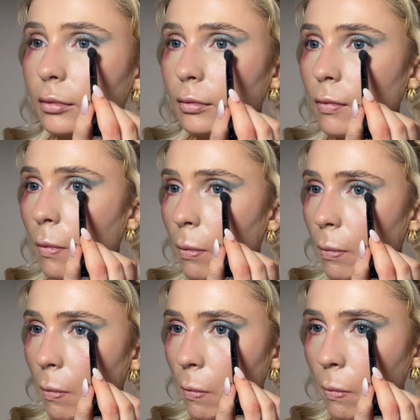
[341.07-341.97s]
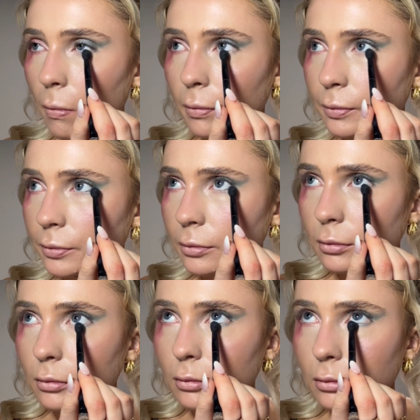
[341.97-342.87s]
as before and
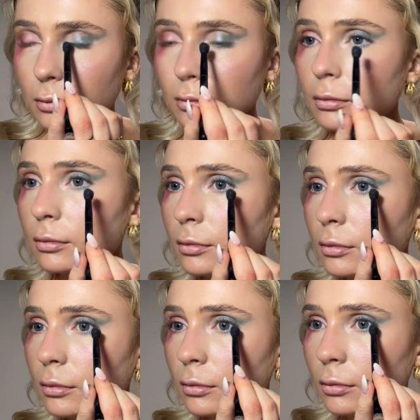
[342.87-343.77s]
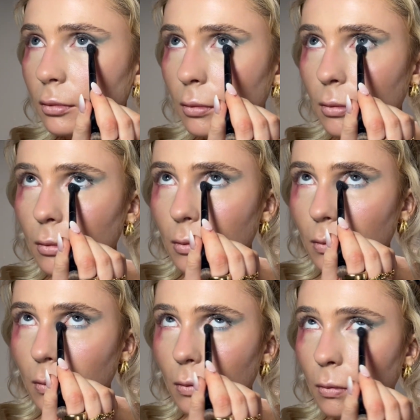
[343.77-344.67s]
replicating this on the other eye.
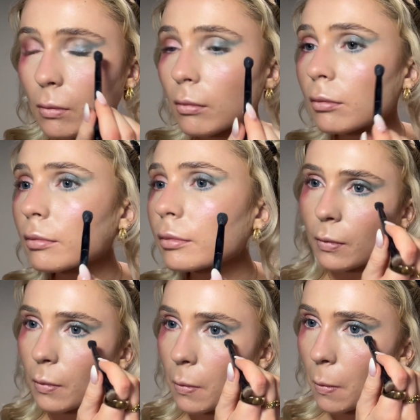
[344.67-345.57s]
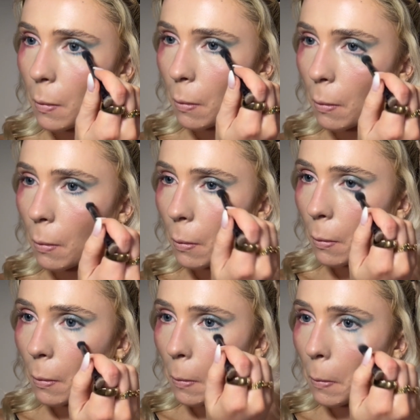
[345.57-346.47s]
Building up the colors
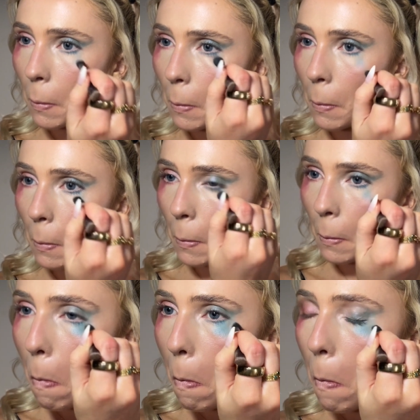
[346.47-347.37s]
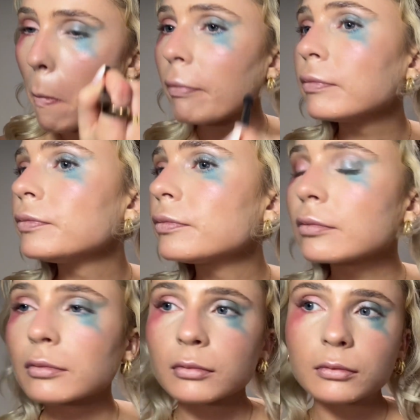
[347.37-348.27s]
slowly and gradually so that it
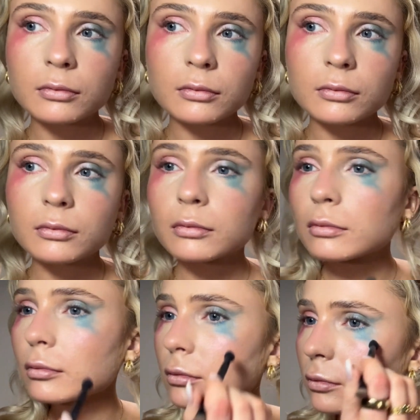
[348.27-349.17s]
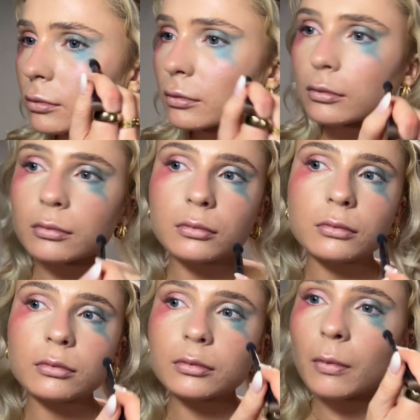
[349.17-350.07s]
doesn't ruin the base makeup that we've already
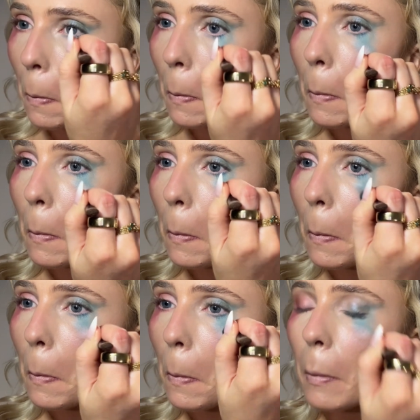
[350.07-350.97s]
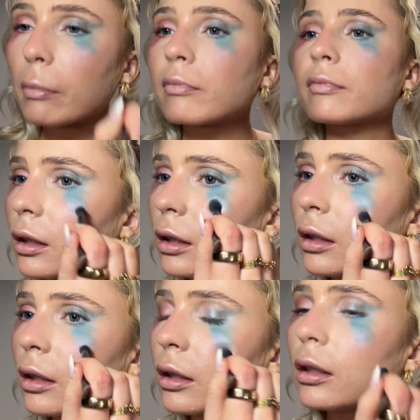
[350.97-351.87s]
done. And evening out both
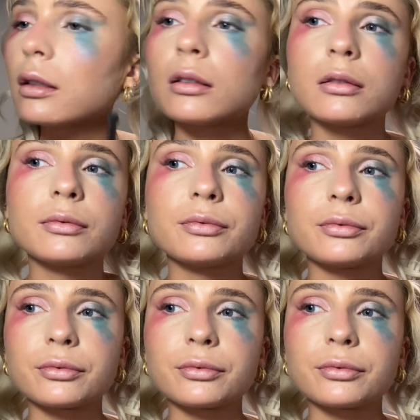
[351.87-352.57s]
eyes as I go along